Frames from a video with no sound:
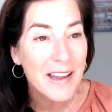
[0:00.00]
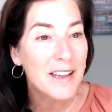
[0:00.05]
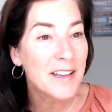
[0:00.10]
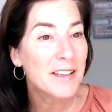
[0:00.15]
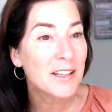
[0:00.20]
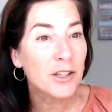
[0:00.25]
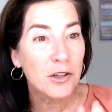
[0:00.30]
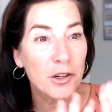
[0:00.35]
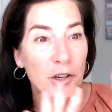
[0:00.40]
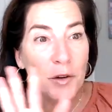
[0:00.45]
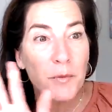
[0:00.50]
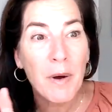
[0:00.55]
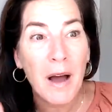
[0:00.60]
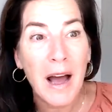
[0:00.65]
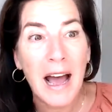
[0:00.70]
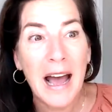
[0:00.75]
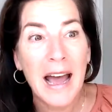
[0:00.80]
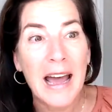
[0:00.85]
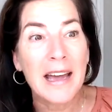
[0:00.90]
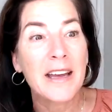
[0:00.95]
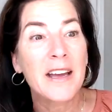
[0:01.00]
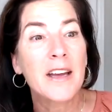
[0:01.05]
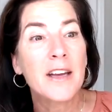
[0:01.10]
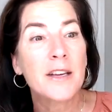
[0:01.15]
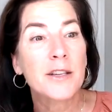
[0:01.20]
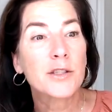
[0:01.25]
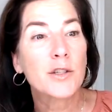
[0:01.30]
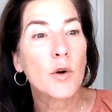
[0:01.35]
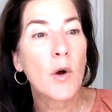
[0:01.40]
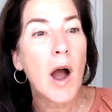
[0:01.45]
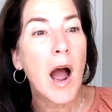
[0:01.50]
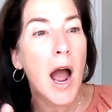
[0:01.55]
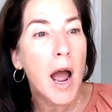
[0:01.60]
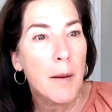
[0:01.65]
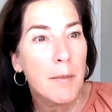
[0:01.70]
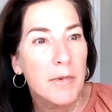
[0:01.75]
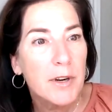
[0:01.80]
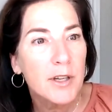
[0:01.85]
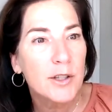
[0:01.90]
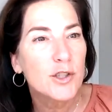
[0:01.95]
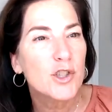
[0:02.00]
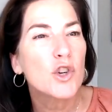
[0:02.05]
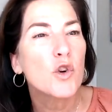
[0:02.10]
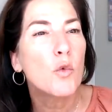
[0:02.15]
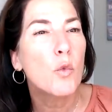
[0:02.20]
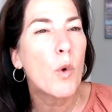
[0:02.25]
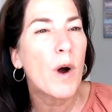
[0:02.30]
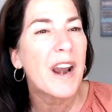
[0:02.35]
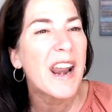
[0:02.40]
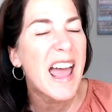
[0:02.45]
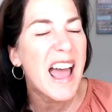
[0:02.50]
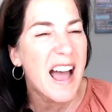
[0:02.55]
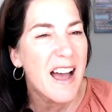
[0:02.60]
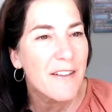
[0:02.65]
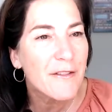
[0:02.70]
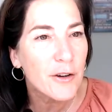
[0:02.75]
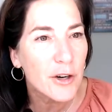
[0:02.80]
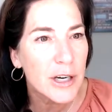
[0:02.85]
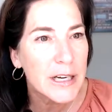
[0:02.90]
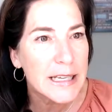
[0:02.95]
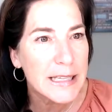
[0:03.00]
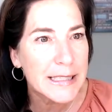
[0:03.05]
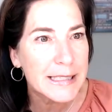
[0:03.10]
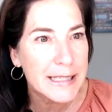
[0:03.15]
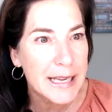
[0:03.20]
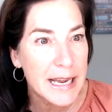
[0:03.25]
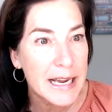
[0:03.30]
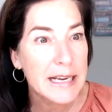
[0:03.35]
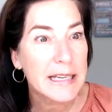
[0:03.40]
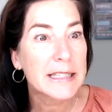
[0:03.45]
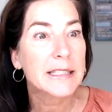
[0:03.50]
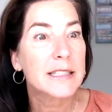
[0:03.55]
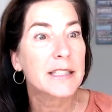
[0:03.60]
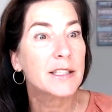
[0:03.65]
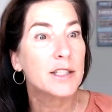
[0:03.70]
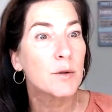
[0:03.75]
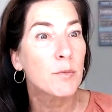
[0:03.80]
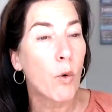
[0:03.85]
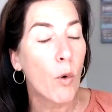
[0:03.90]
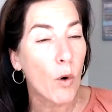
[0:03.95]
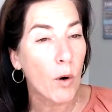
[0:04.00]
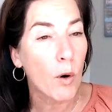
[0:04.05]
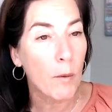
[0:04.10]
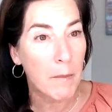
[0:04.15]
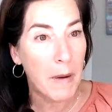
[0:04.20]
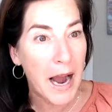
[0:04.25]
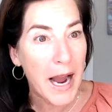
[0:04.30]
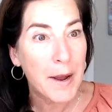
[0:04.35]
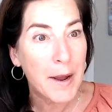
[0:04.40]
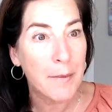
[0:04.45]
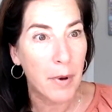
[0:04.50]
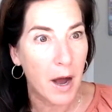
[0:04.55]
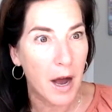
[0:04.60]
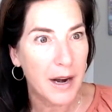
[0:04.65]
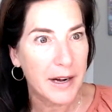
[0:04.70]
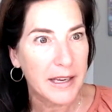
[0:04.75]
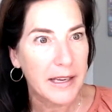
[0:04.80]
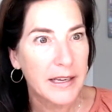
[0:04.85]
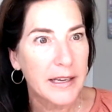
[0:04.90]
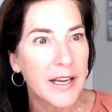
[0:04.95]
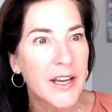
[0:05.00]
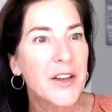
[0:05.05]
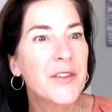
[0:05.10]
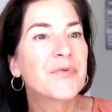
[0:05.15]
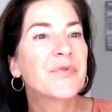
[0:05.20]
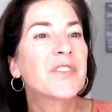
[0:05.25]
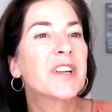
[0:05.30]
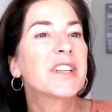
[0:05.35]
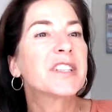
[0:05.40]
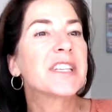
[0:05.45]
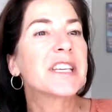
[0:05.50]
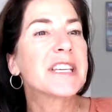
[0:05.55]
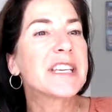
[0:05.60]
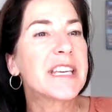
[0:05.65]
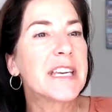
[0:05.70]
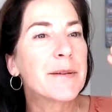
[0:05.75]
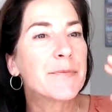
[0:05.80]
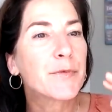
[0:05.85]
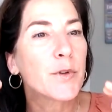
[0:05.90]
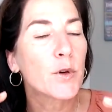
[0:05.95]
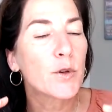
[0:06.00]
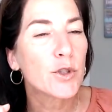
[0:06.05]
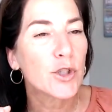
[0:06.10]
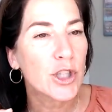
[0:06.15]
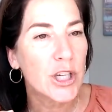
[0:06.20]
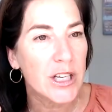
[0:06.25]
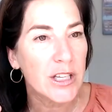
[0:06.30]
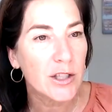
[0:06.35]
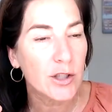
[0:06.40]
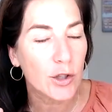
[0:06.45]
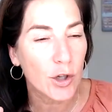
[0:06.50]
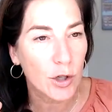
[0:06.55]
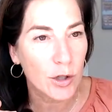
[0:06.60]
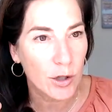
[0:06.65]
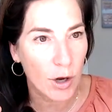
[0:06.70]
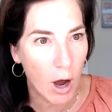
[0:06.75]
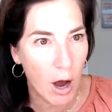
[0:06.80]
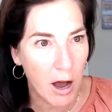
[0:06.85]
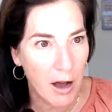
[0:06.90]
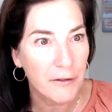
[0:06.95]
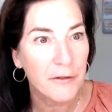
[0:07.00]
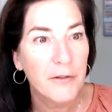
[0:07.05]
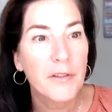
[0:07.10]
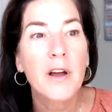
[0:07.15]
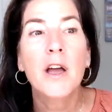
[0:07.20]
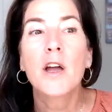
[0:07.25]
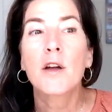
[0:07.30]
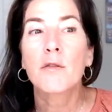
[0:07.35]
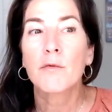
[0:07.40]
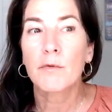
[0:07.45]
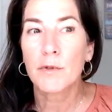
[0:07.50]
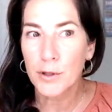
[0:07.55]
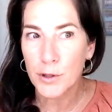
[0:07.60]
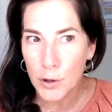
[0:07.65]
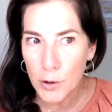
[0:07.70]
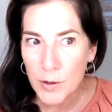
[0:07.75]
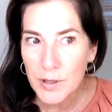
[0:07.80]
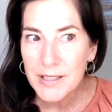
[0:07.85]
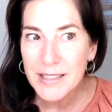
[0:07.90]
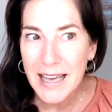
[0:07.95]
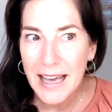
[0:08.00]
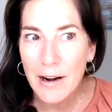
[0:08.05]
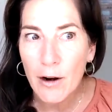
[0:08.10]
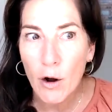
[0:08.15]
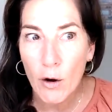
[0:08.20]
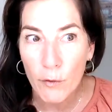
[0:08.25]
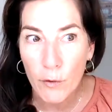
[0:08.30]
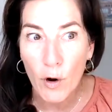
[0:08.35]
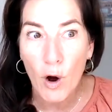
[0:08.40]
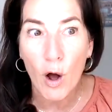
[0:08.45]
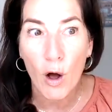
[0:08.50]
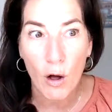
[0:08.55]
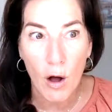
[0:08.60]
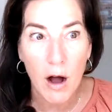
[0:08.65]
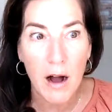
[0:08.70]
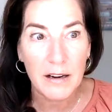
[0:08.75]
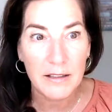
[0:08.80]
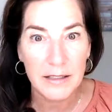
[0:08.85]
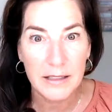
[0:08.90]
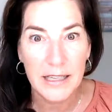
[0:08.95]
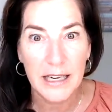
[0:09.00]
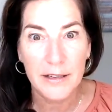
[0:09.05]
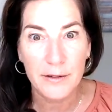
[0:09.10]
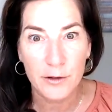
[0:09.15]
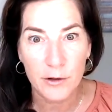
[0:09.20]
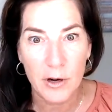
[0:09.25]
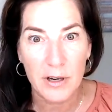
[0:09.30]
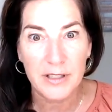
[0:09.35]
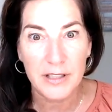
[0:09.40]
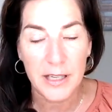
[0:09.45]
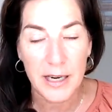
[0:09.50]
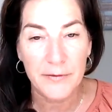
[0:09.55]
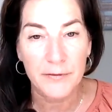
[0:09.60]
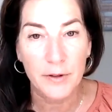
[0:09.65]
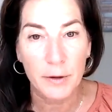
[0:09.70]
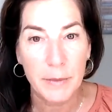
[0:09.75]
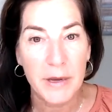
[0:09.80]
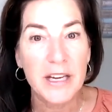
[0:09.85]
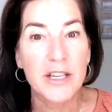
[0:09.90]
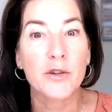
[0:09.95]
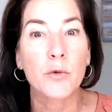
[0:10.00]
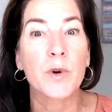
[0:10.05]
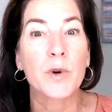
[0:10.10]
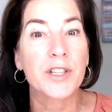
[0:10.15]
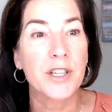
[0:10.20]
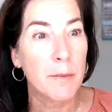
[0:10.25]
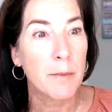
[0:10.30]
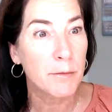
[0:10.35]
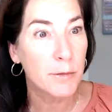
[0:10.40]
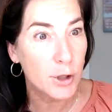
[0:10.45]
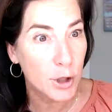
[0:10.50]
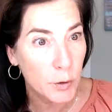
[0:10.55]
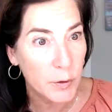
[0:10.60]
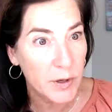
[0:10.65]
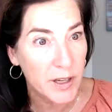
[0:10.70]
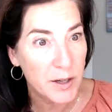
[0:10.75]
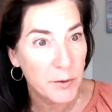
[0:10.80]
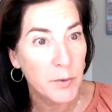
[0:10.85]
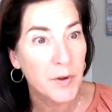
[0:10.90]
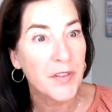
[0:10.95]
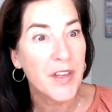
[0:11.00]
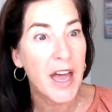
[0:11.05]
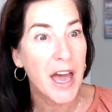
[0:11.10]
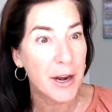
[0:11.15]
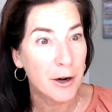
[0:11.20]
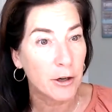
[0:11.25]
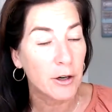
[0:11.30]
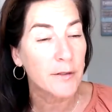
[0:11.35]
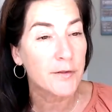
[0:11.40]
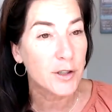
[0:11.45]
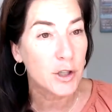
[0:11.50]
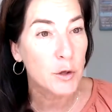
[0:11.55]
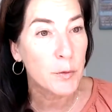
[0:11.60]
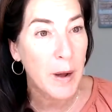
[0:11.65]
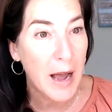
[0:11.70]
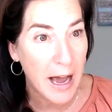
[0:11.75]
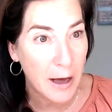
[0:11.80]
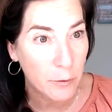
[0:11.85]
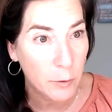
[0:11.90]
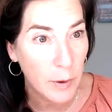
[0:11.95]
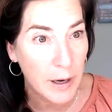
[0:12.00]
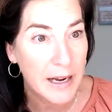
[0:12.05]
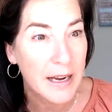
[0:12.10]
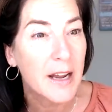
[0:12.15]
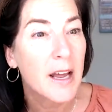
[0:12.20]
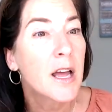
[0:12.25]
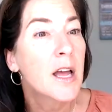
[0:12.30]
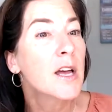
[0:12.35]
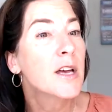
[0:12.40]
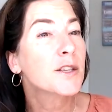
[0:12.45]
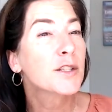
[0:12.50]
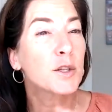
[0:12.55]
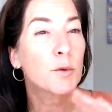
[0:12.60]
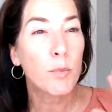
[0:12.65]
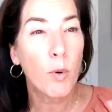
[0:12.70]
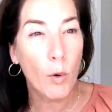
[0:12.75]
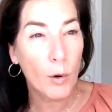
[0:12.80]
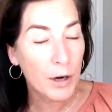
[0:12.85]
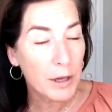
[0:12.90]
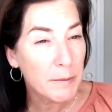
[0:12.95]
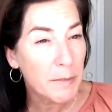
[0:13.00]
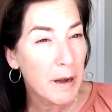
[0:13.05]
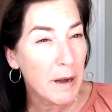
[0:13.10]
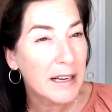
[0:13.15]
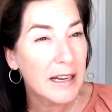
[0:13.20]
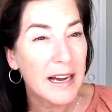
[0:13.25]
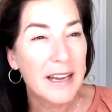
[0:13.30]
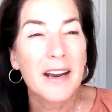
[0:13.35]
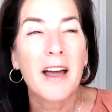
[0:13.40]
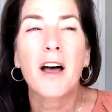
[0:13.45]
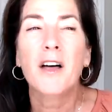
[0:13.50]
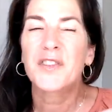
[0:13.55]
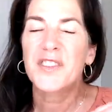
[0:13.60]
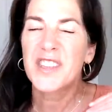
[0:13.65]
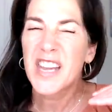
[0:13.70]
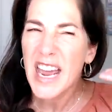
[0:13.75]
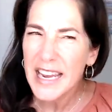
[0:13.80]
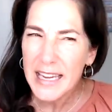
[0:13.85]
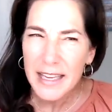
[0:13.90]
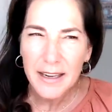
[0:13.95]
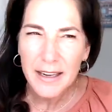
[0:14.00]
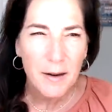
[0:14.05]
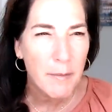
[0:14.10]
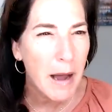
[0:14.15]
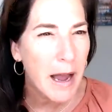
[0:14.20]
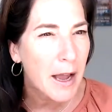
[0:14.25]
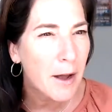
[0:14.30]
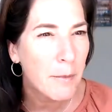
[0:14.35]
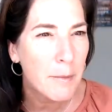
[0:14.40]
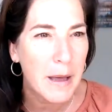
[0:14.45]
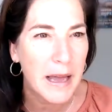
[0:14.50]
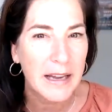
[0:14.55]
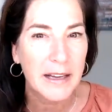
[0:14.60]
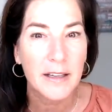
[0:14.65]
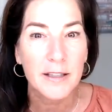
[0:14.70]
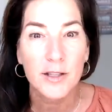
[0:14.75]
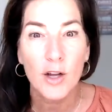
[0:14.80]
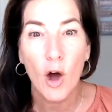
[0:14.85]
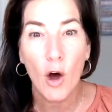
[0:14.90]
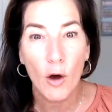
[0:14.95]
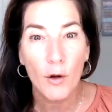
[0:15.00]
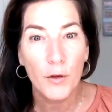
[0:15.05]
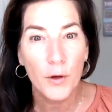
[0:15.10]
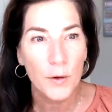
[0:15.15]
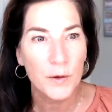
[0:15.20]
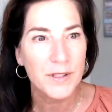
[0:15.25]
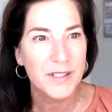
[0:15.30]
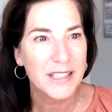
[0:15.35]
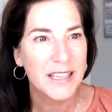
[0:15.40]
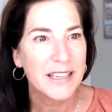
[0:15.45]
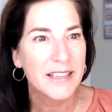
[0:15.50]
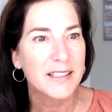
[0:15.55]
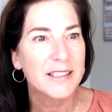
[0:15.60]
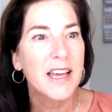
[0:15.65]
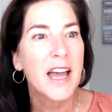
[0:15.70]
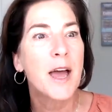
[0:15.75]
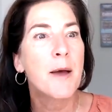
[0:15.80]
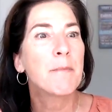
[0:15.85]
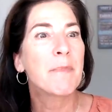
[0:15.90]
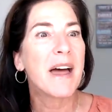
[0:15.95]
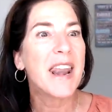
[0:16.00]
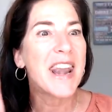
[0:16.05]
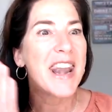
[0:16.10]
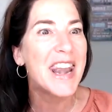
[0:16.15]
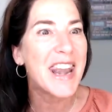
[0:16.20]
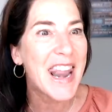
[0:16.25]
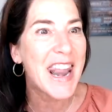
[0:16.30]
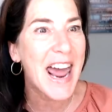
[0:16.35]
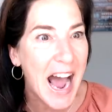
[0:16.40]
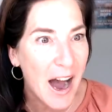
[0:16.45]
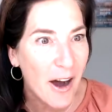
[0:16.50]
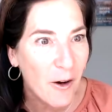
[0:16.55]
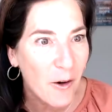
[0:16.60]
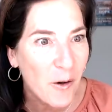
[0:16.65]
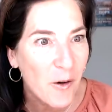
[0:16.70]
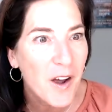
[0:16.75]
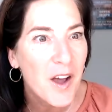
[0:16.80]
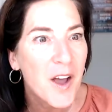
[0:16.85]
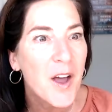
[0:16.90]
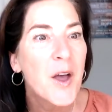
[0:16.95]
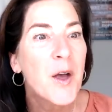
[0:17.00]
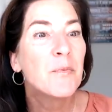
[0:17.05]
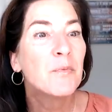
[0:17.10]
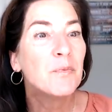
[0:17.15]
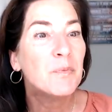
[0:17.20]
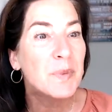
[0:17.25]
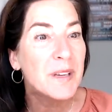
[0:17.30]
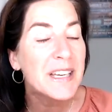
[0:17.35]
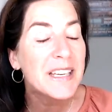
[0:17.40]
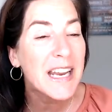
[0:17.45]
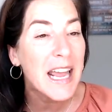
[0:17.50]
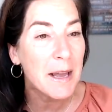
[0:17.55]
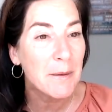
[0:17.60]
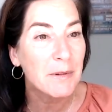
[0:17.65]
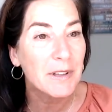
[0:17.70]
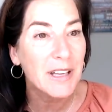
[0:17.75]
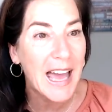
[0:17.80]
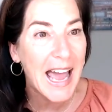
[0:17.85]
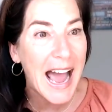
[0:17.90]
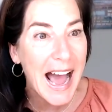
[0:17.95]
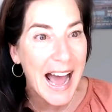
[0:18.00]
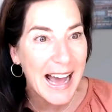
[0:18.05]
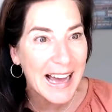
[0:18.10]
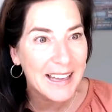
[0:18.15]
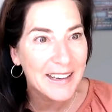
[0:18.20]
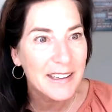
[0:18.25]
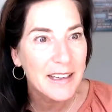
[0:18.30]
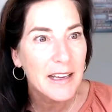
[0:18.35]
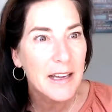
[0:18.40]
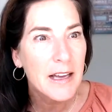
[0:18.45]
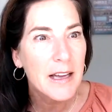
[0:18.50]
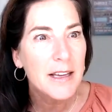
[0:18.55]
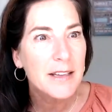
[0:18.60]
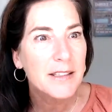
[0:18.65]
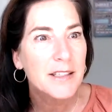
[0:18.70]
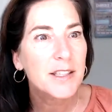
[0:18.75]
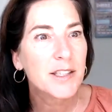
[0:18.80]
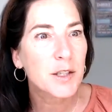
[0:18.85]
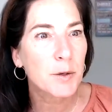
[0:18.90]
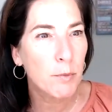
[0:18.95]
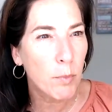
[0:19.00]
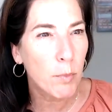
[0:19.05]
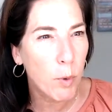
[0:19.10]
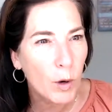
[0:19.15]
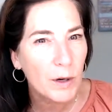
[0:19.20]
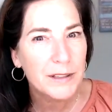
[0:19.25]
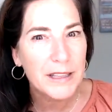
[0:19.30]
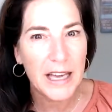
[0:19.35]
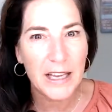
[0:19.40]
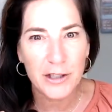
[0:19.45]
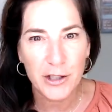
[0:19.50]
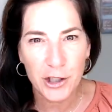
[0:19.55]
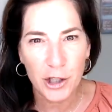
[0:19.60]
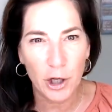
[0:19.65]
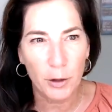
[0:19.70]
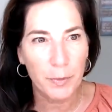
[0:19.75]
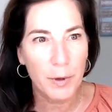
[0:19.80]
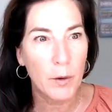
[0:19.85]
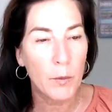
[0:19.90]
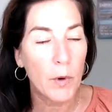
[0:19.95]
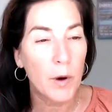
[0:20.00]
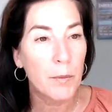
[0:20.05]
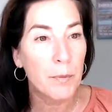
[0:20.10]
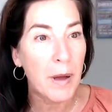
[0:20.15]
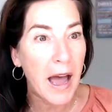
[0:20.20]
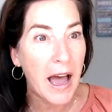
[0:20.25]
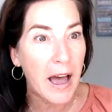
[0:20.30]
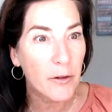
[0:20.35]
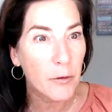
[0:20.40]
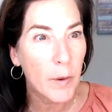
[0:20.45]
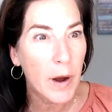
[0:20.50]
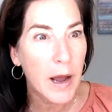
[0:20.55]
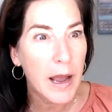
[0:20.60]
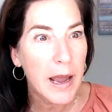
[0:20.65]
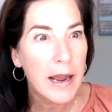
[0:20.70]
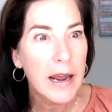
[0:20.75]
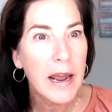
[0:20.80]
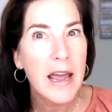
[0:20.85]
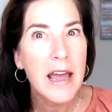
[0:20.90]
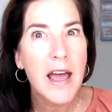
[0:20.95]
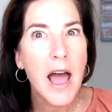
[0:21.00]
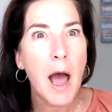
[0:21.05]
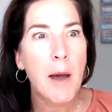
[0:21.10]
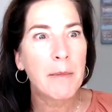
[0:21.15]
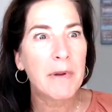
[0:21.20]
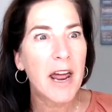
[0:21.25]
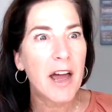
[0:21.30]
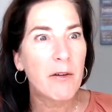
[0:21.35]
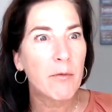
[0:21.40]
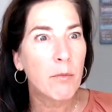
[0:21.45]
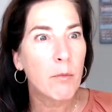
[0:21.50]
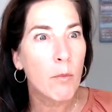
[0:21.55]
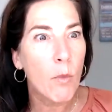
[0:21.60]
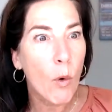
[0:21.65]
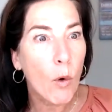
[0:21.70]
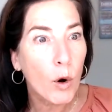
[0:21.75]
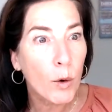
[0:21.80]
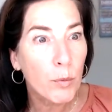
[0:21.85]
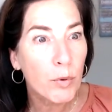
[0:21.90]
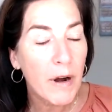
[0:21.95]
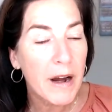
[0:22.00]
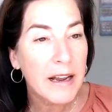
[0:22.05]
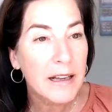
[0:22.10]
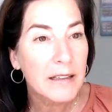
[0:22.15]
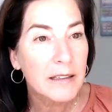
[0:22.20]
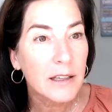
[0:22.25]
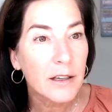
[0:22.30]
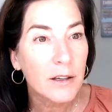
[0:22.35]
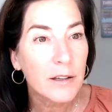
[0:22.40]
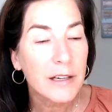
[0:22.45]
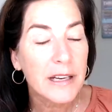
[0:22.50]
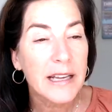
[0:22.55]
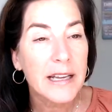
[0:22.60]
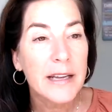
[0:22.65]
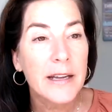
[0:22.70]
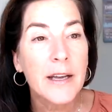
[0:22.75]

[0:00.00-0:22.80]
Goodbye. So I'm going to do whatever it takes to support my body to keep those genes turned off, reduce that overall oxidative stress and inflammation, which I'm doing with the NRF2 pathway, supporting my gut health, taking to my omegas, all those things. But now being able to add to support that GLP-1 pathway, I'm going to have more brain clarity,